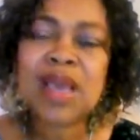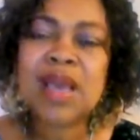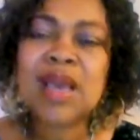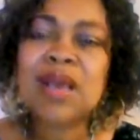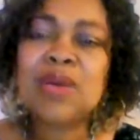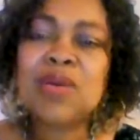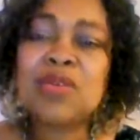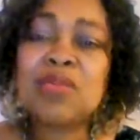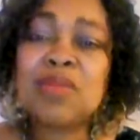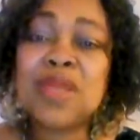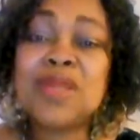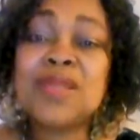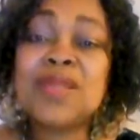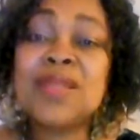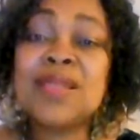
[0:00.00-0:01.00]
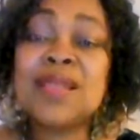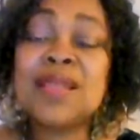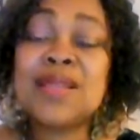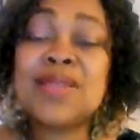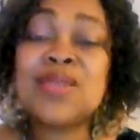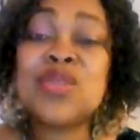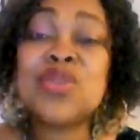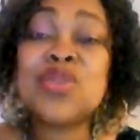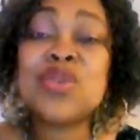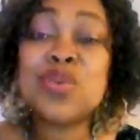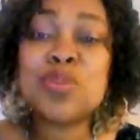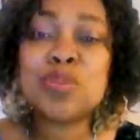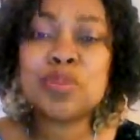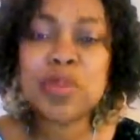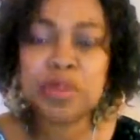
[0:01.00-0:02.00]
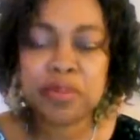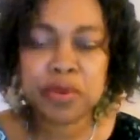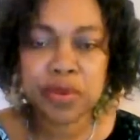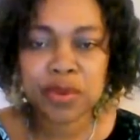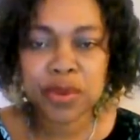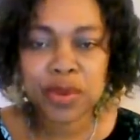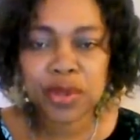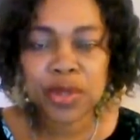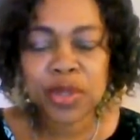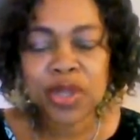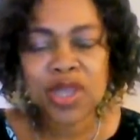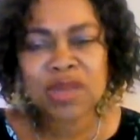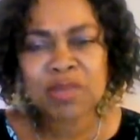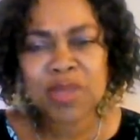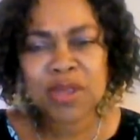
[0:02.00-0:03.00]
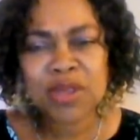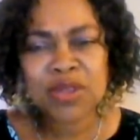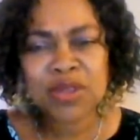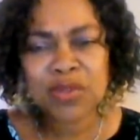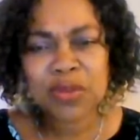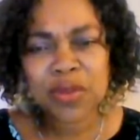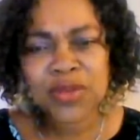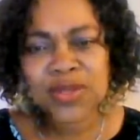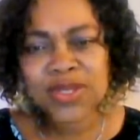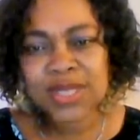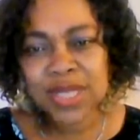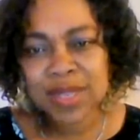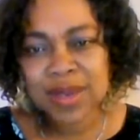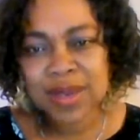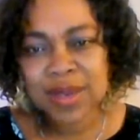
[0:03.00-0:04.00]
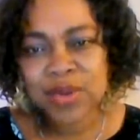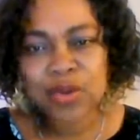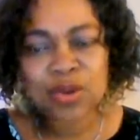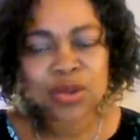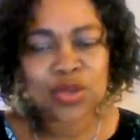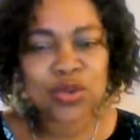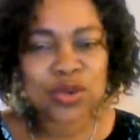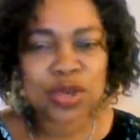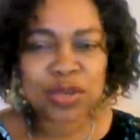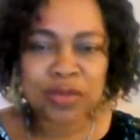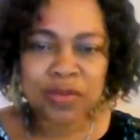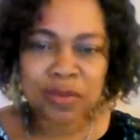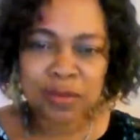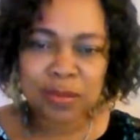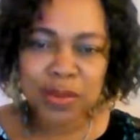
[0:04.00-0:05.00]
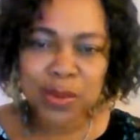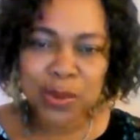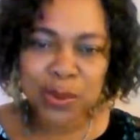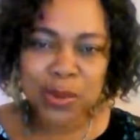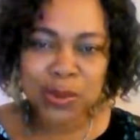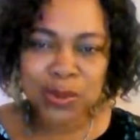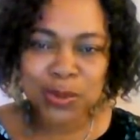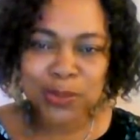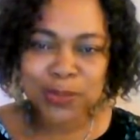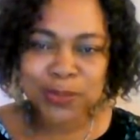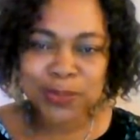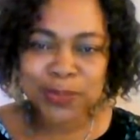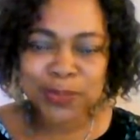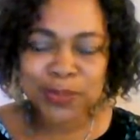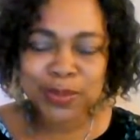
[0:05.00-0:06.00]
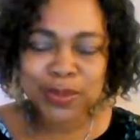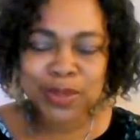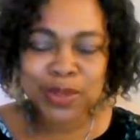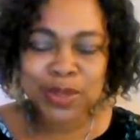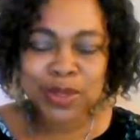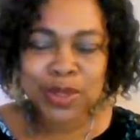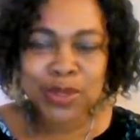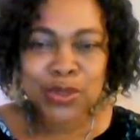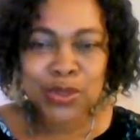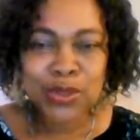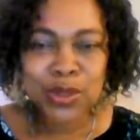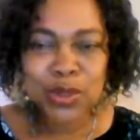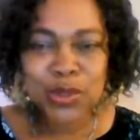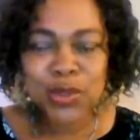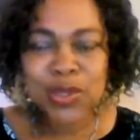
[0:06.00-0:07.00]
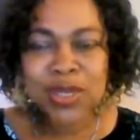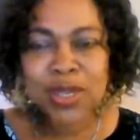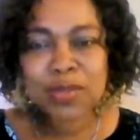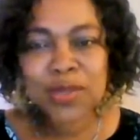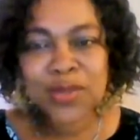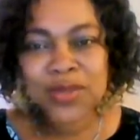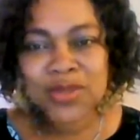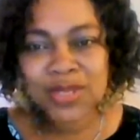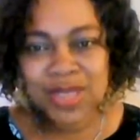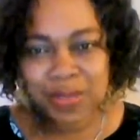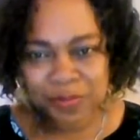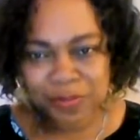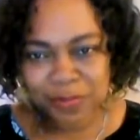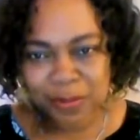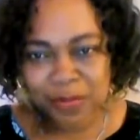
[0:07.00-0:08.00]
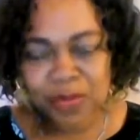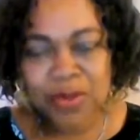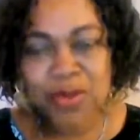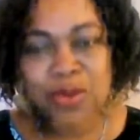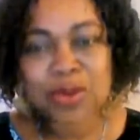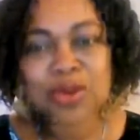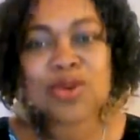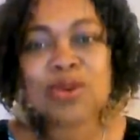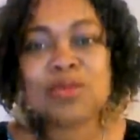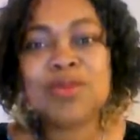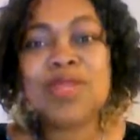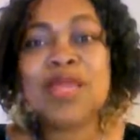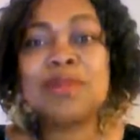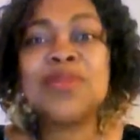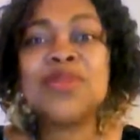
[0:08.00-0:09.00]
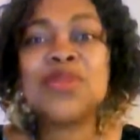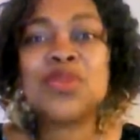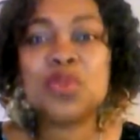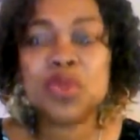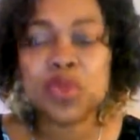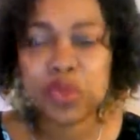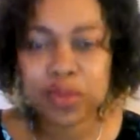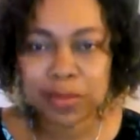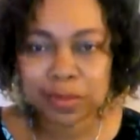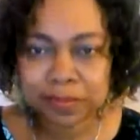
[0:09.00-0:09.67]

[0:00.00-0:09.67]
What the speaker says: Our God makes sinners new people. Because of your sin, do not run away from God. Do not condemn yourself before God condemns you.